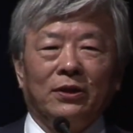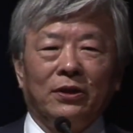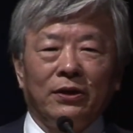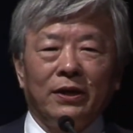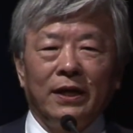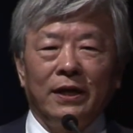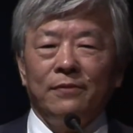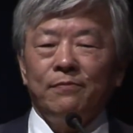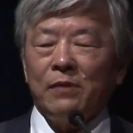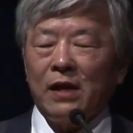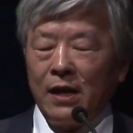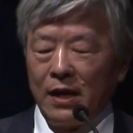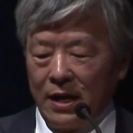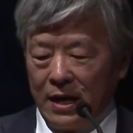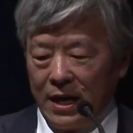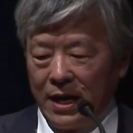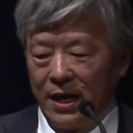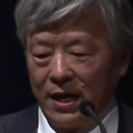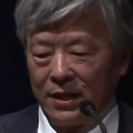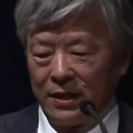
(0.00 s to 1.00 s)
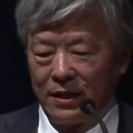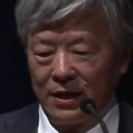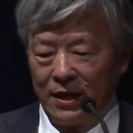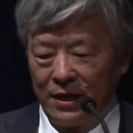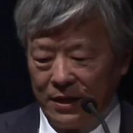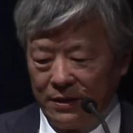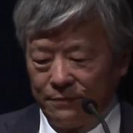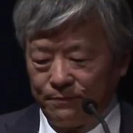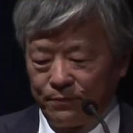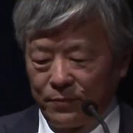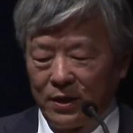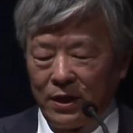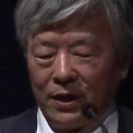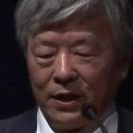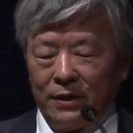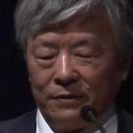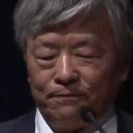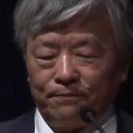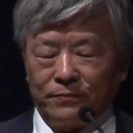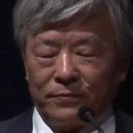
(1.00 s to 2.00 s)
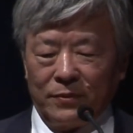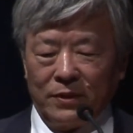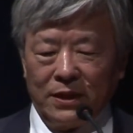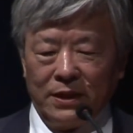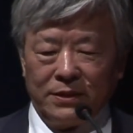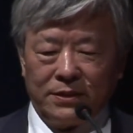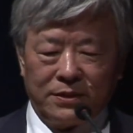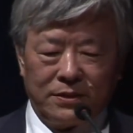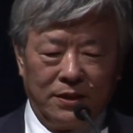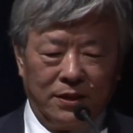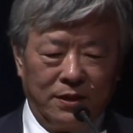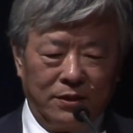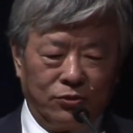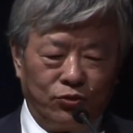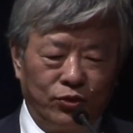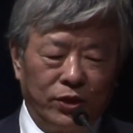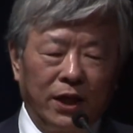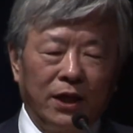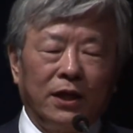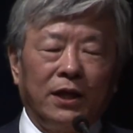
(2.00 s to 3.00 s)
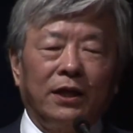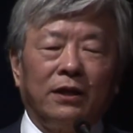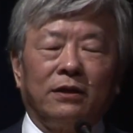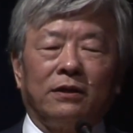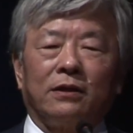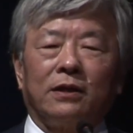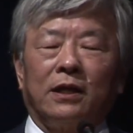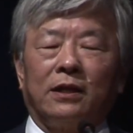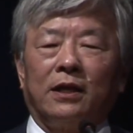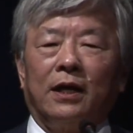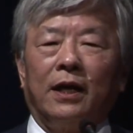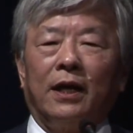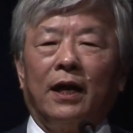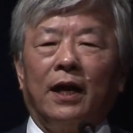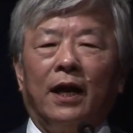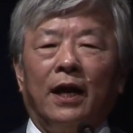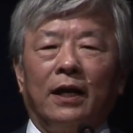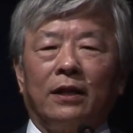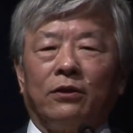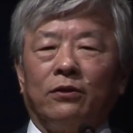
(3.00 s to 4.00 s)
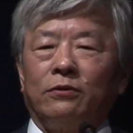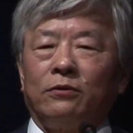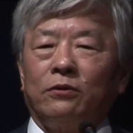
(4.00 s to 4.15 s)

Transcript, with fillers: Okay? And this training that I had,